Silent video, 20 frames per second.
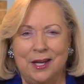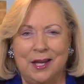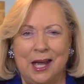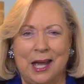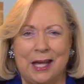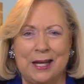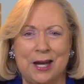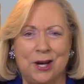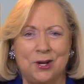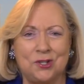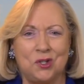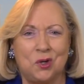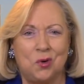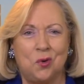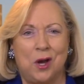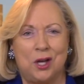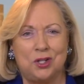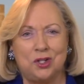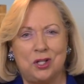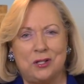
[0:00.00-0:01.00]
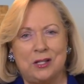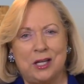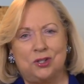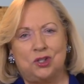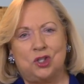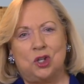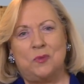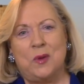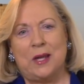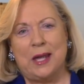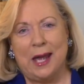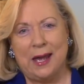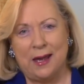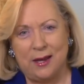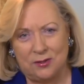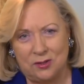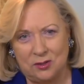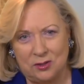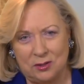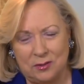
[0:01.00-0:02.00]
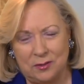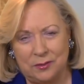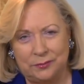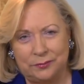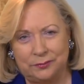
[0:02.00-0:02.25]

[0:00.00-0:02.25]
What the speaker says: And here's a question that should be asked.